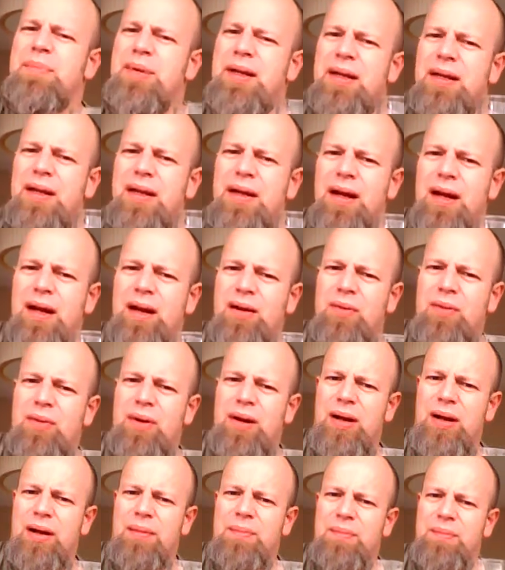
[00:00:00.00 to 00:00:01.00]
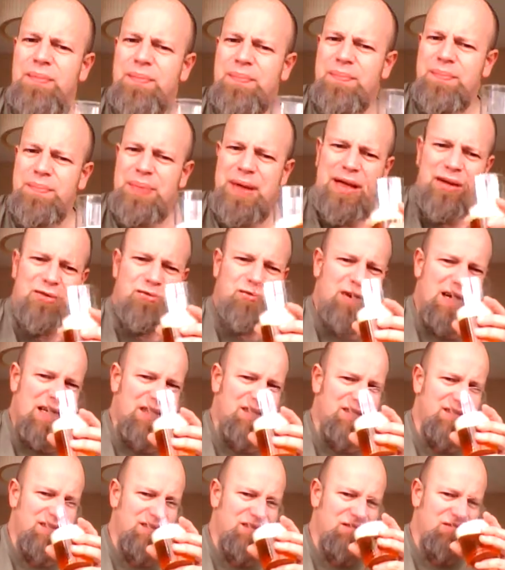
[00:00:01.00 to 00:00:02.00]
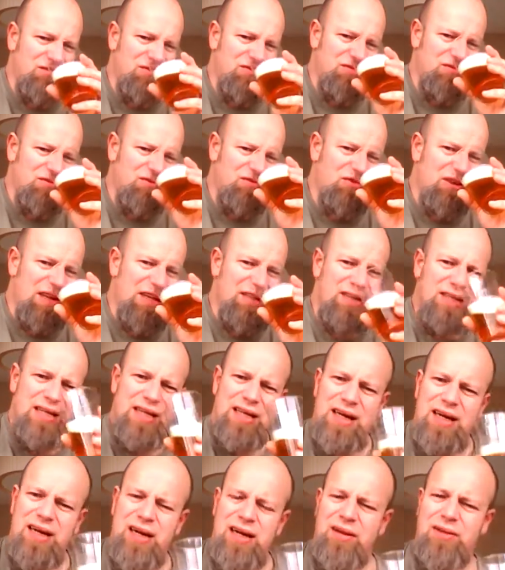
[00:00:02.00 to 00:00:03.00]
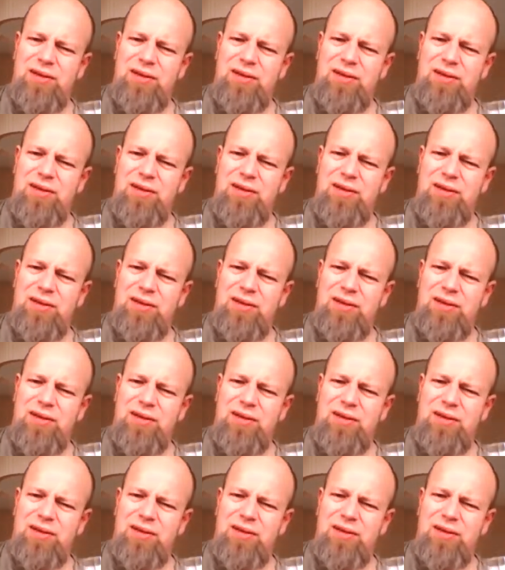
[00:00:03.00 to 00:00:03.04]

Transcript: maybe you know, um, bit cress, cressy.